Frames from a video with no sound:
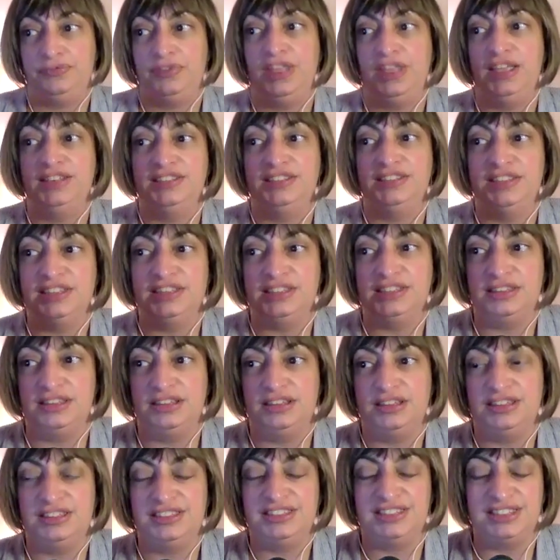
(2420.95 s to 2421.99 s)
it's that
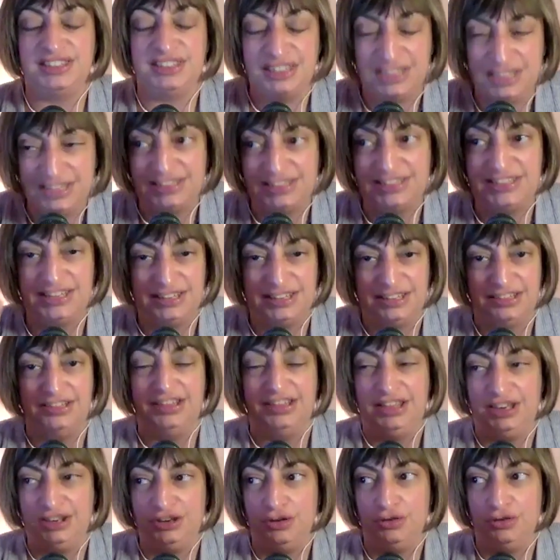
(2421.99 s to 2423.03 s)

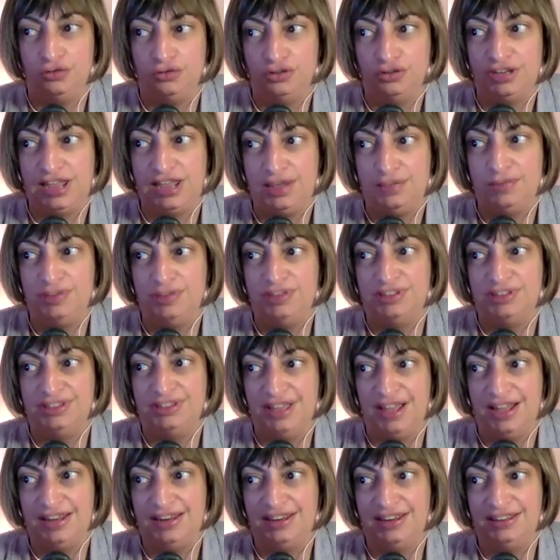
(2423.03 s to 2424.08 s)
statistically Notre Dame is
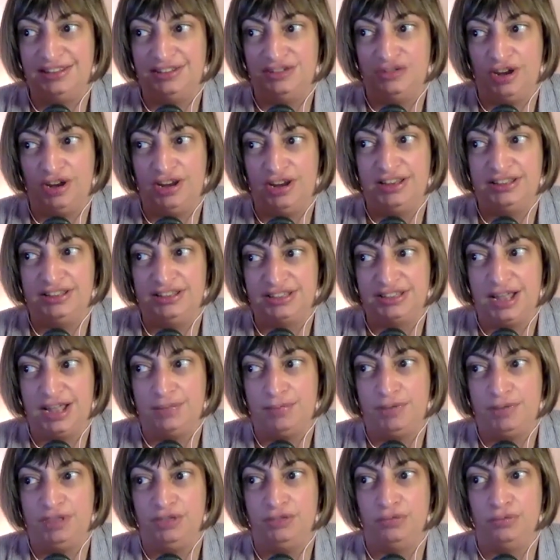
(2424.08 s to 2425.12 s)
not as great at
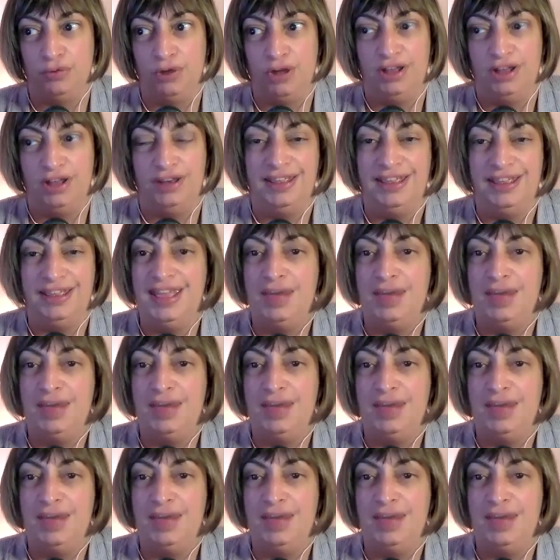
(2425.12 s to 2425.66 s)
stopping the run,